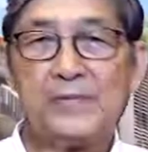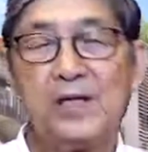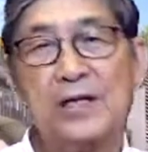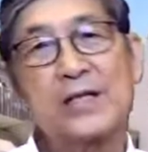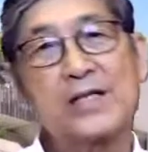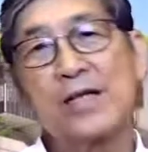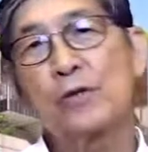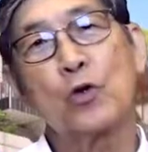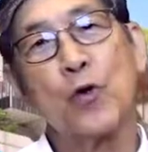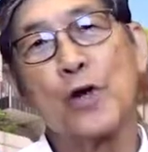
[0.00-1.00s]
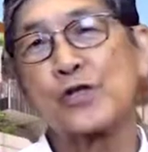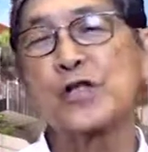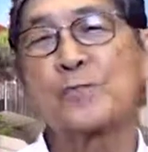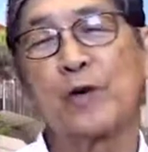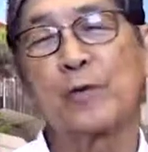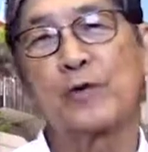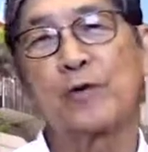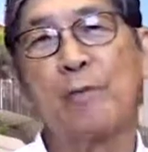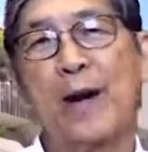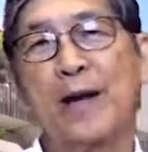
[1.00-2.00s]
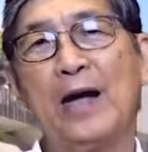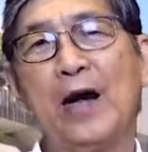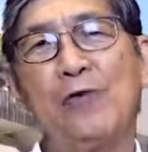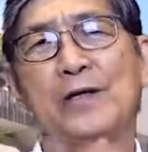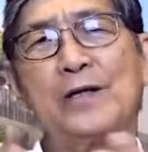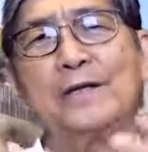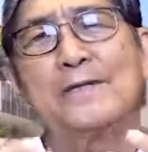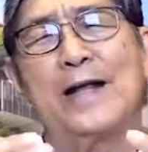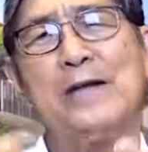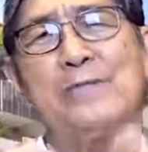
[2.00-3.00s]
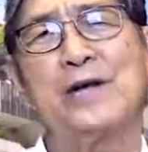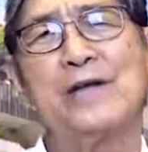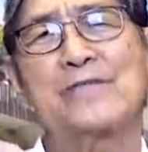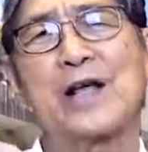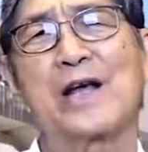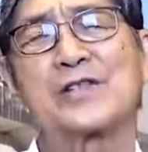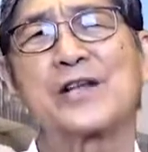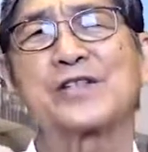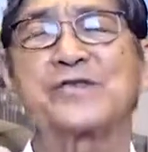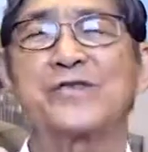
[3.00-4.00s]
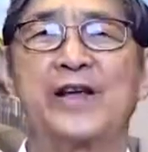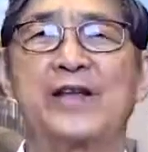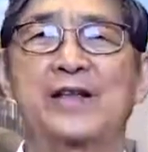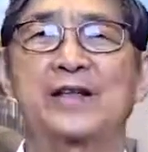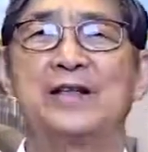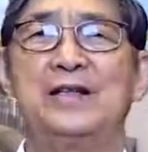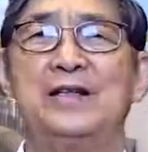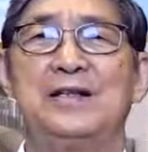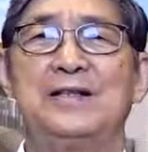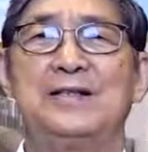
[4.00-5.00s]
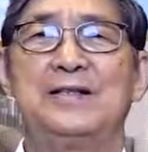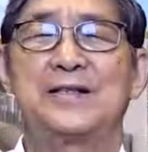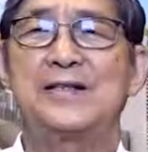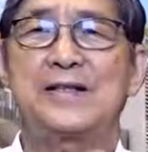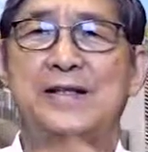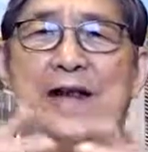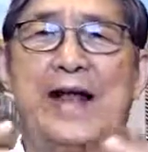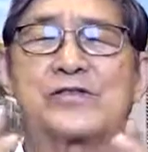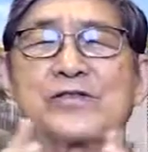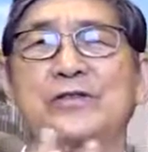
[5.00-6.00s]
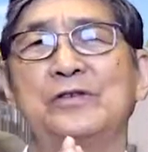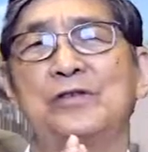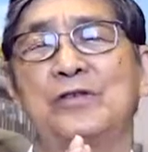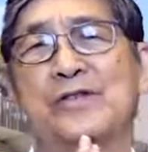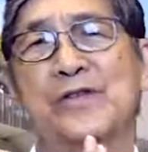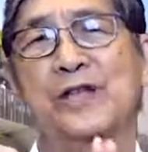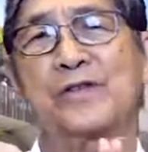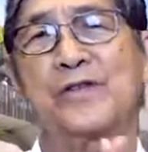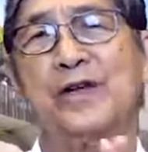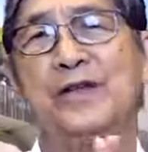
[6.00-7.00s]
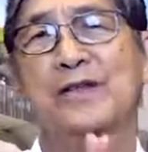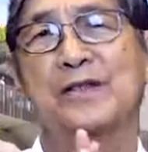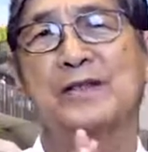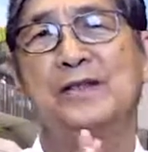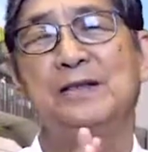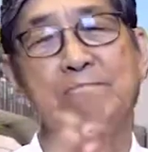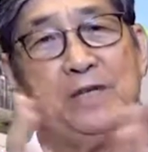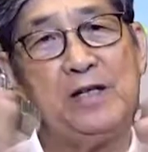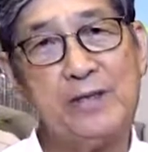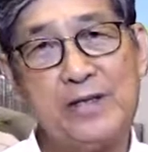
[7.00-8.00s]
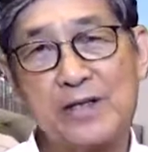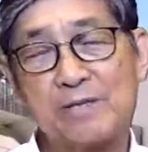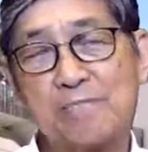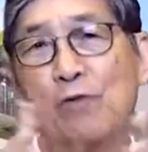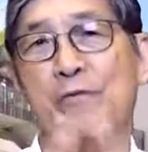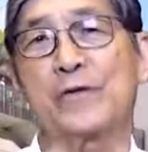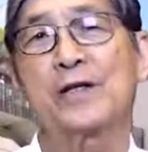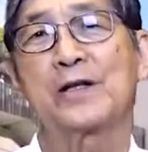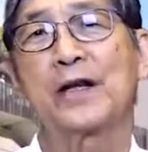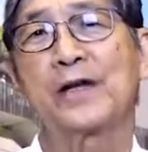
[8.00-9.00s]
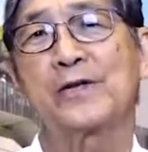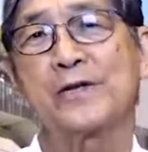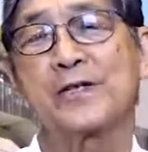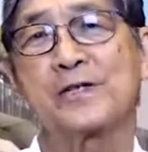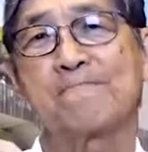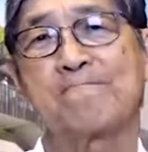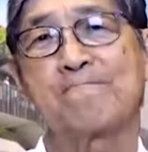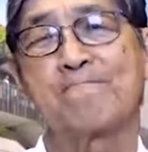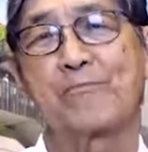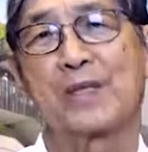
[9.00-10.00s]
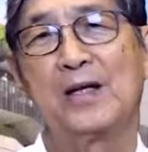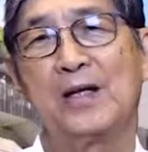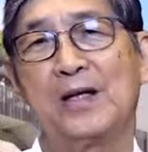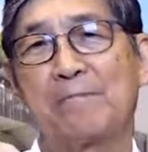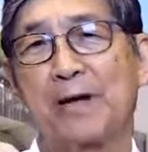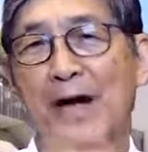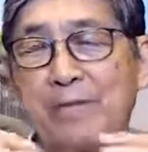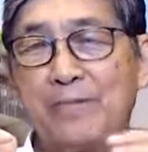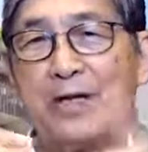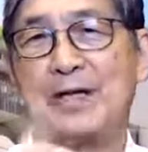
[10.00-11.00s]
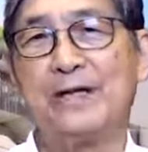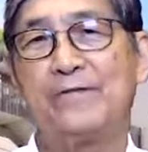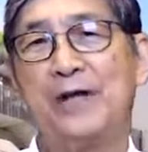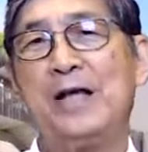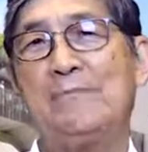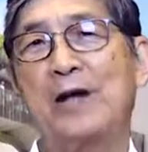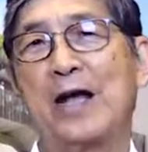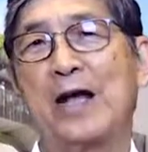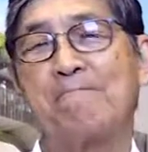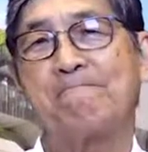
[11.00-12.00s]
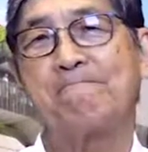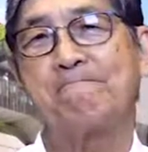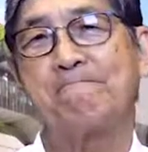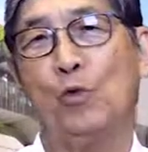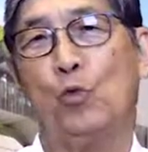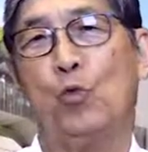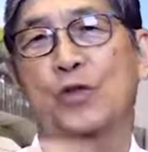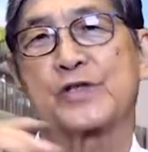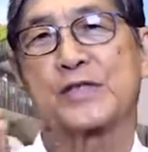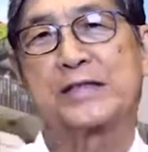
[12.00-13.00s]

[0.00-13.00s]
there are several questions probably in your mind. How did Abraham have such faith? Is it natural to have such faith? Maybe he had more faith than others. But I believe Abraham was